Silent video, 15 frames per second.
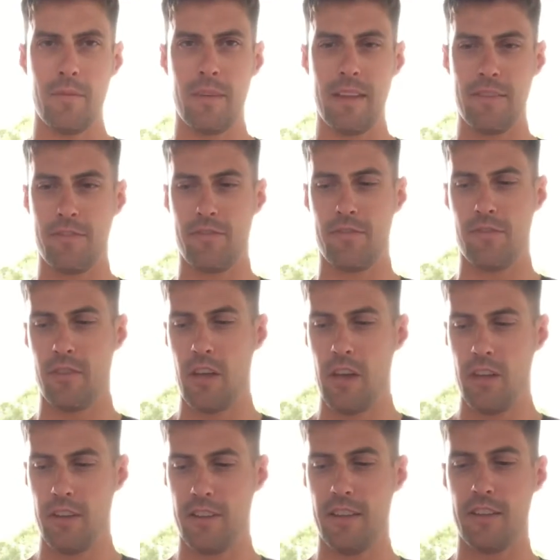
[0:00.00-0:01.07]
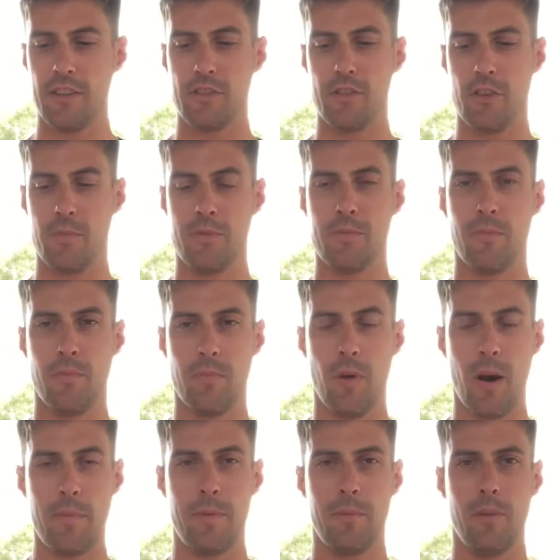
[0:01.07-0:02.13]
If you think the tube
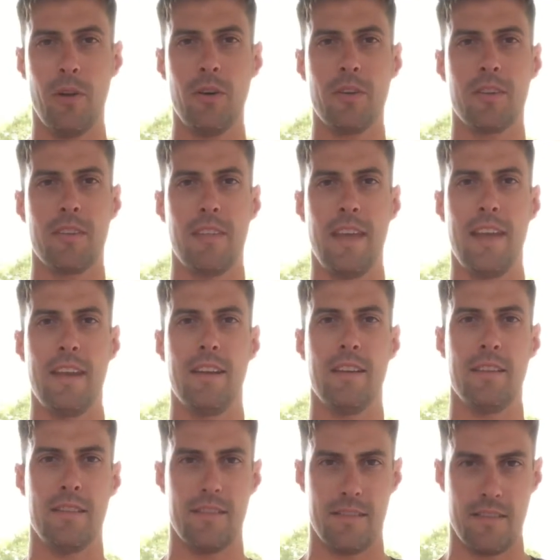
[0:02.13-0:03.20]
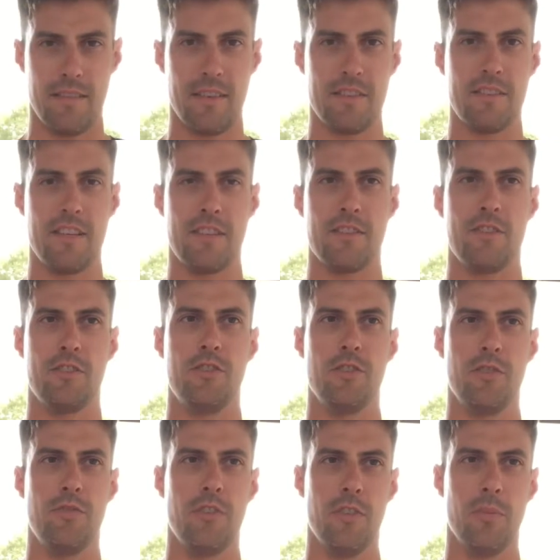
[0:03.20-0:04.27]
might be blocked, then assess the
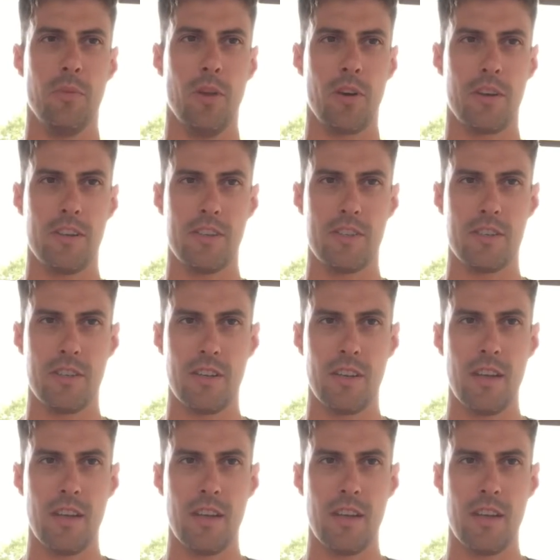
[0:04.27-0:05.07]
tube for the blockage.